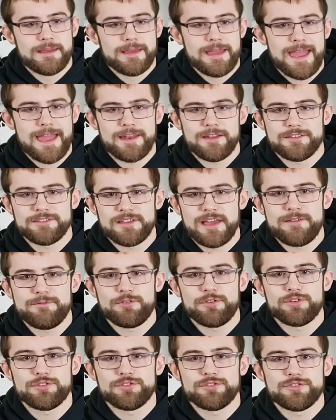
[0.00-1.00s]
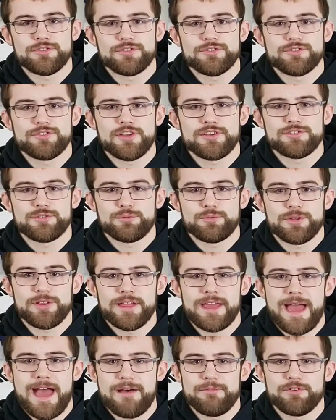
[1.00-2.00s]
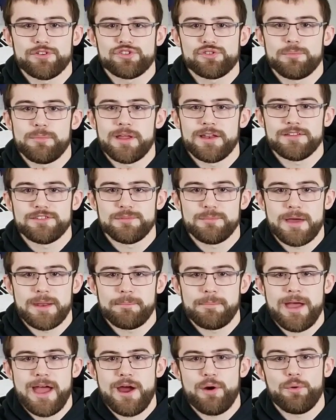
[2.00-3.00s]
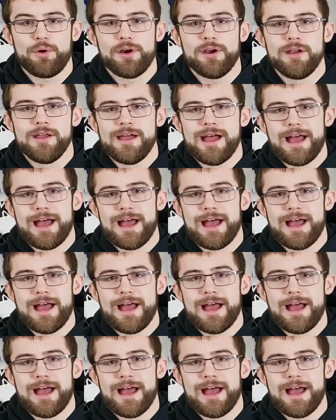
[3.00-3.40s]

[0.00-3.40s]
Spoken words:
Hannah Cifers doesn't really have a tremendous amount of power.